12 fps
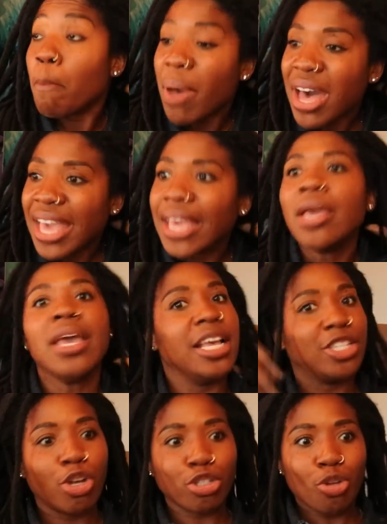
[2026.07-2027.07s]
But
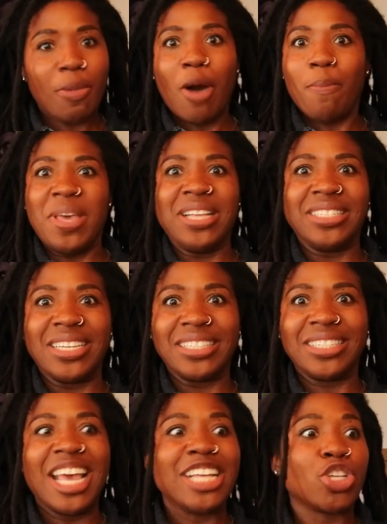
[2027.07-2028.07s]
it's also about business.